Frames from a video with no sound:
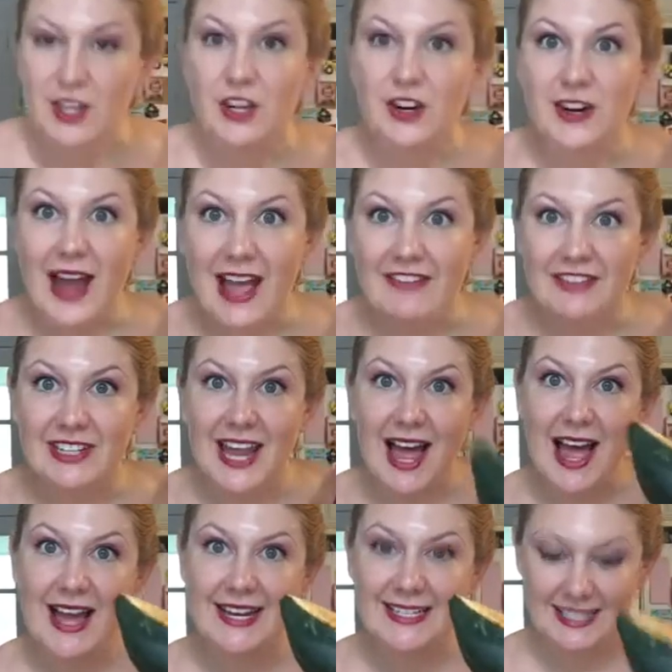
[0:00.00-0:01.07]
your knife
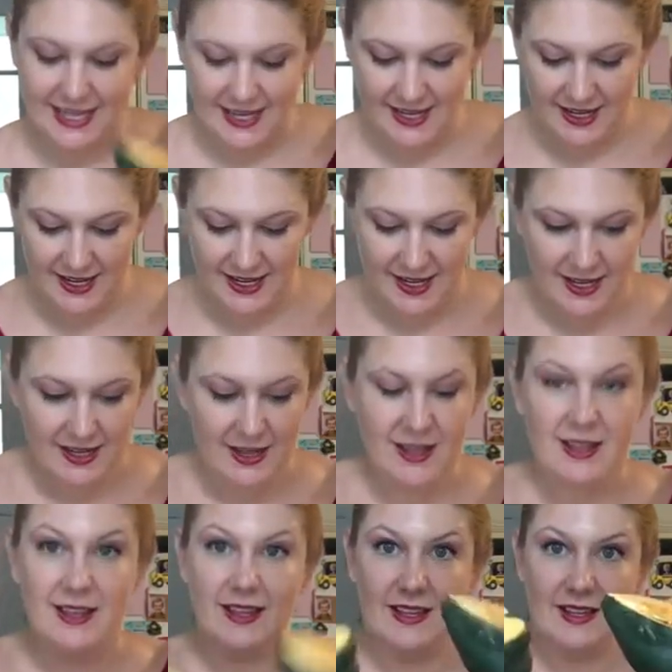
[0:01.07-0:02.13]
aligned,
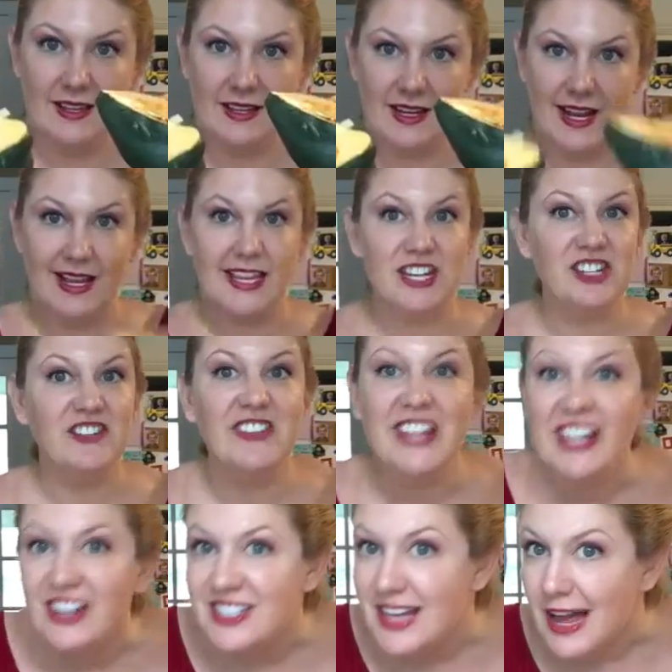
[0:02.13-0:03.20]
get your
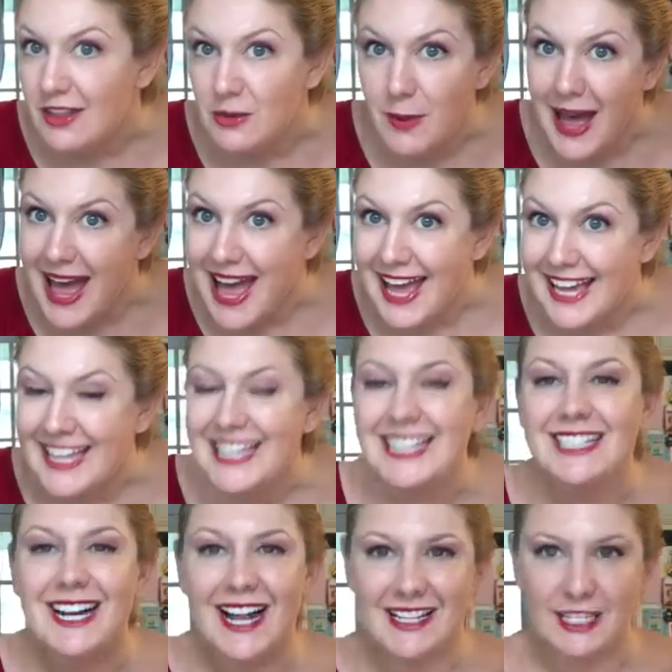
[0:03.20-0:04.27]
fingers out of the way,
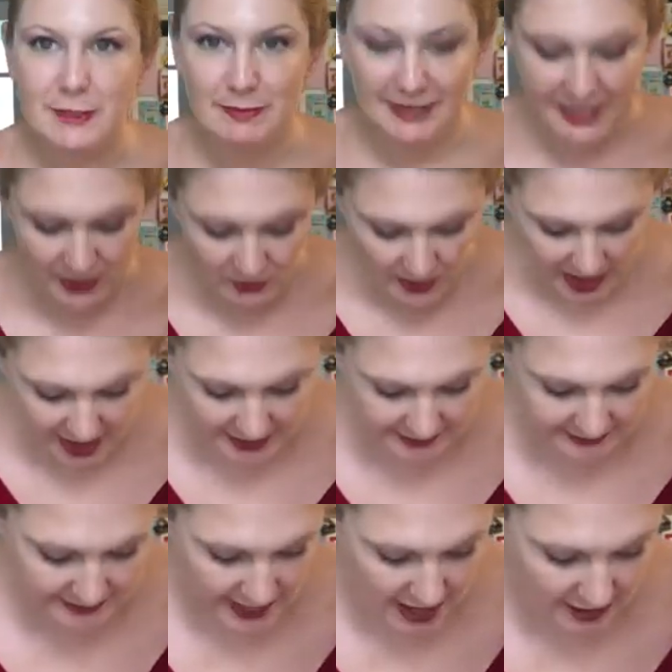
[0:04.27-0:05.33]
and split away.
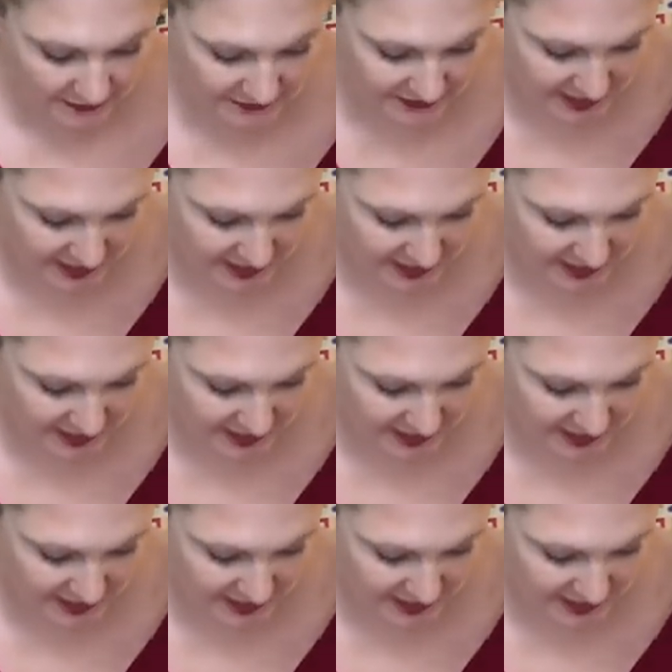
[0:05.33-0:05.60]
Now,